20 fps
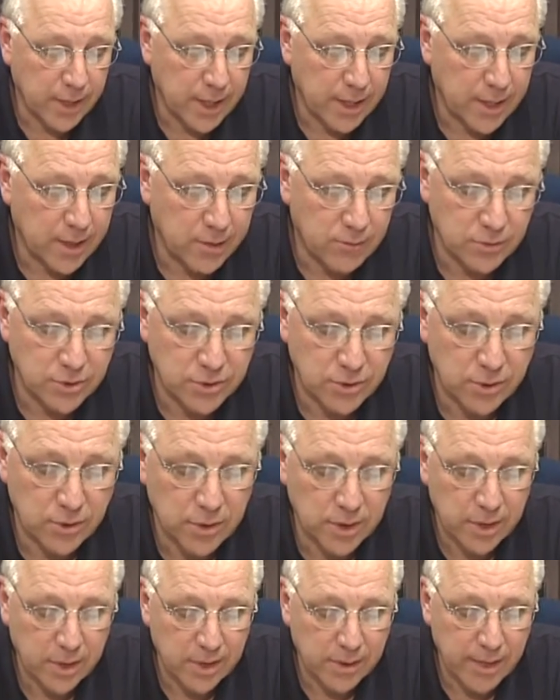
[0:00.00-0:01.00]
and we
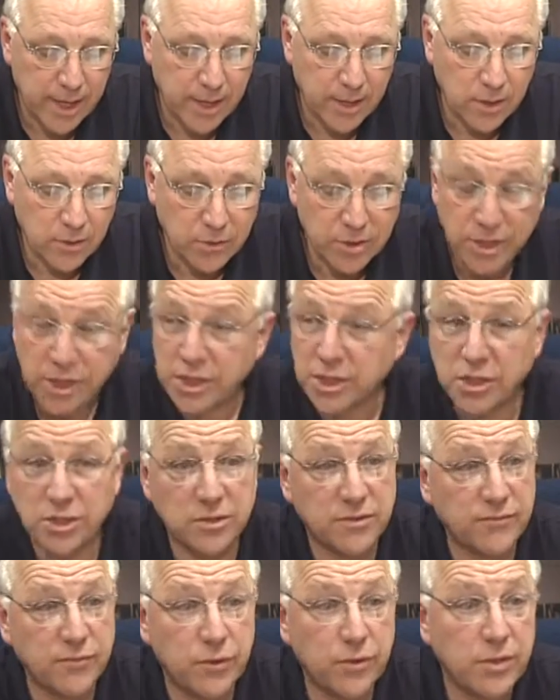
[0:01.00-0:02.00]
certainly had no
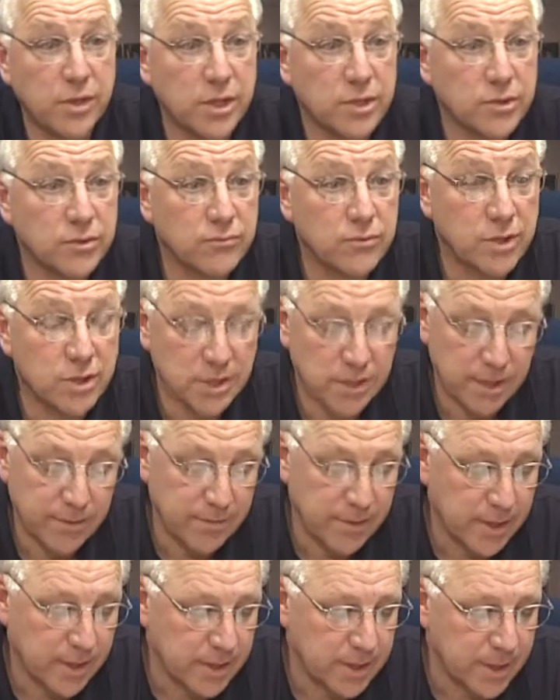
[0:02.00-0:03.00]
intentions of doing this originally,
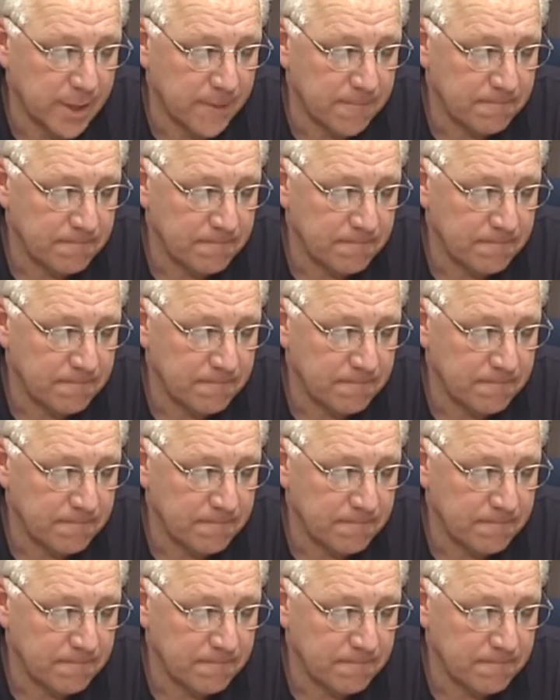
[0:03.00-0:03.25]
but